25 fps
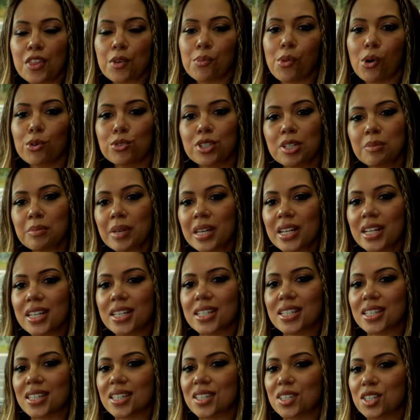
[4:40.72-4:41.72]
The
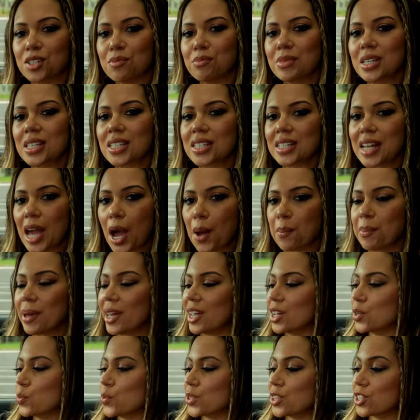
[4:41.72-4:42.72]
multimedia system is now
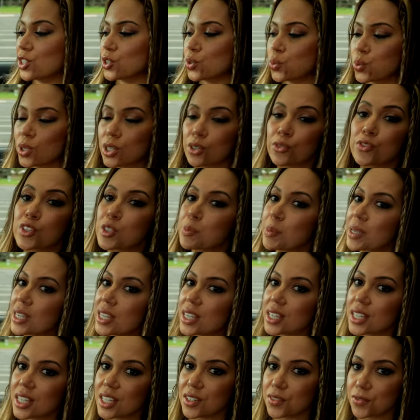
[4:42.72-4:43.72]
paired with a twelve
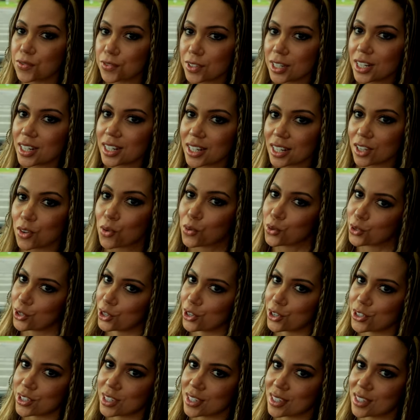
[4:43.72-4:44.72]
speaker Infinity
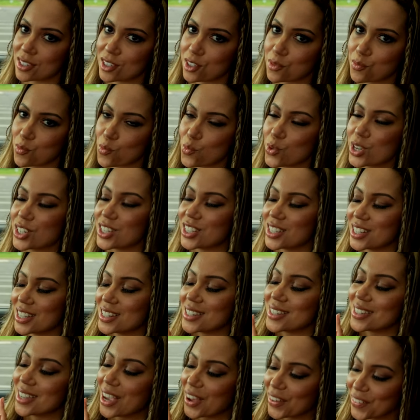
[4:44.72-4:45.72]
audio system, which
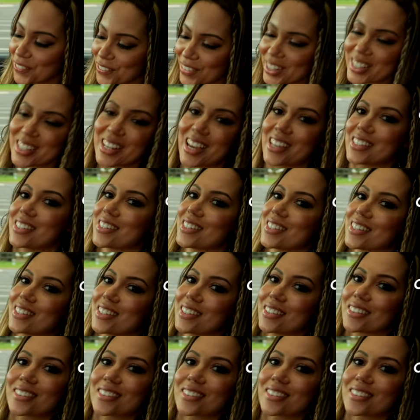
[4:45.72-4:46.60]
does sound fantastic.